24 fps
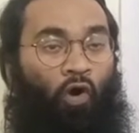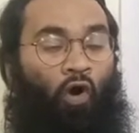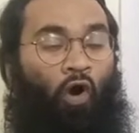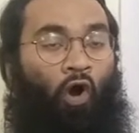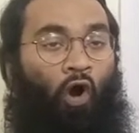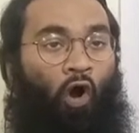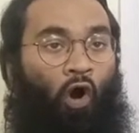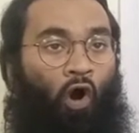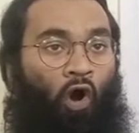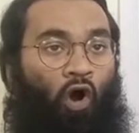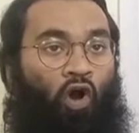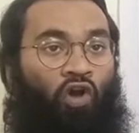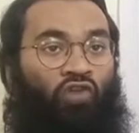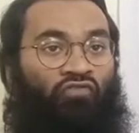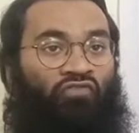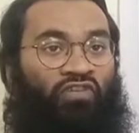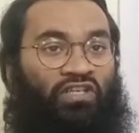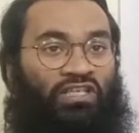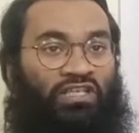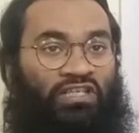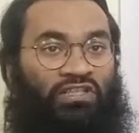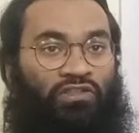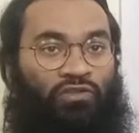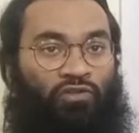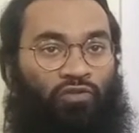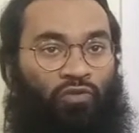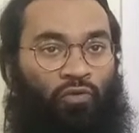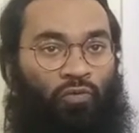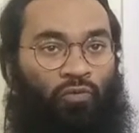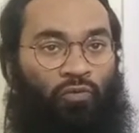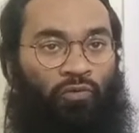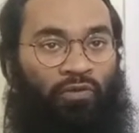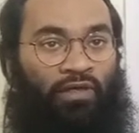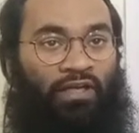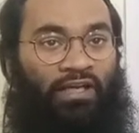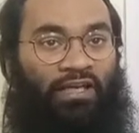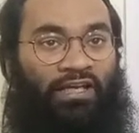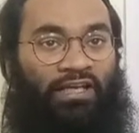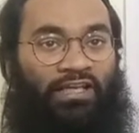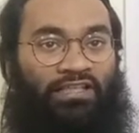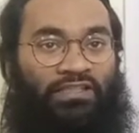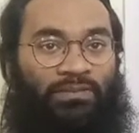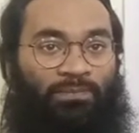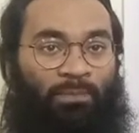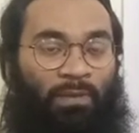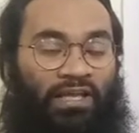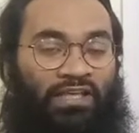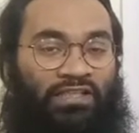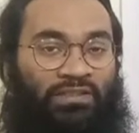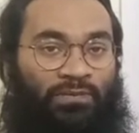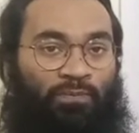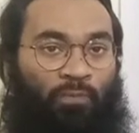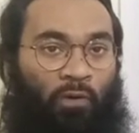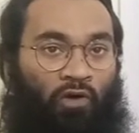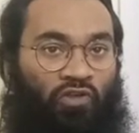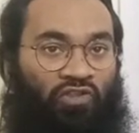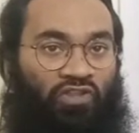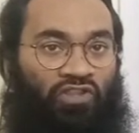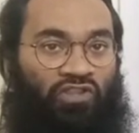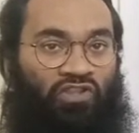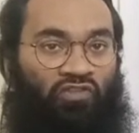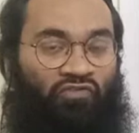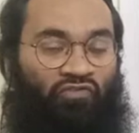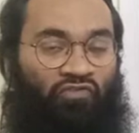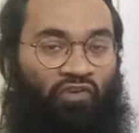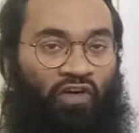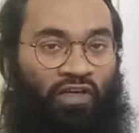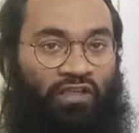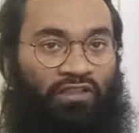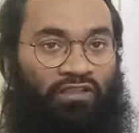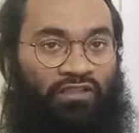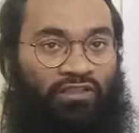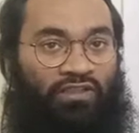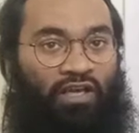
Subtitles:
all we need to do is place positive 1